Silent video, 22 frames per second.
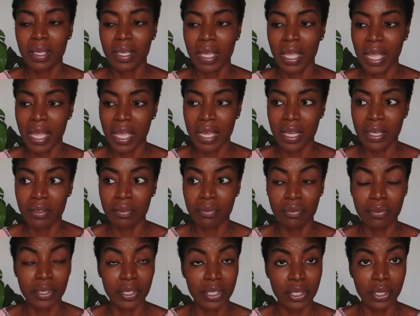
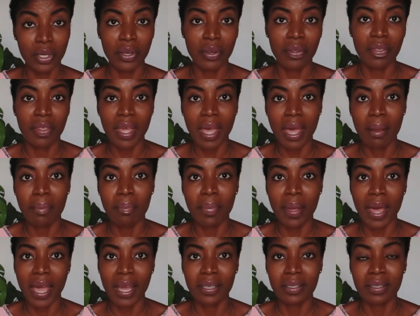and return that
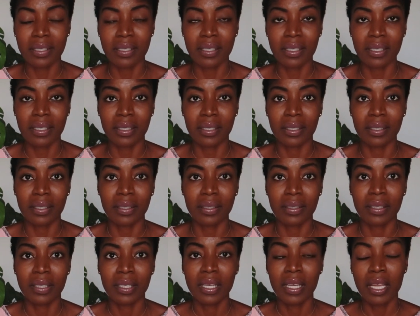back to
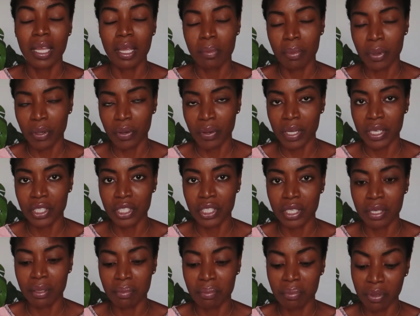
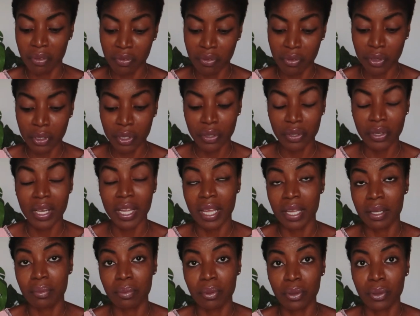immigration before you're
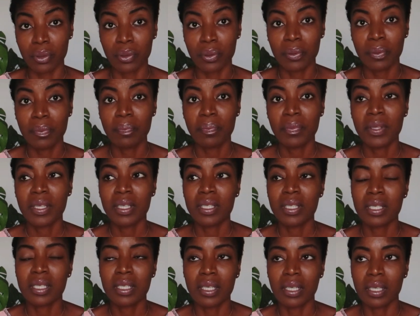able
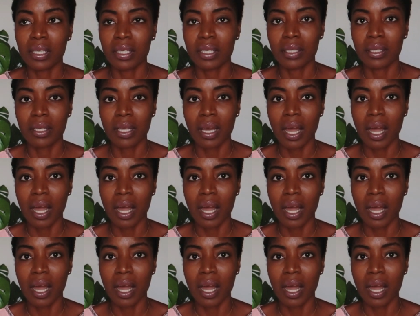to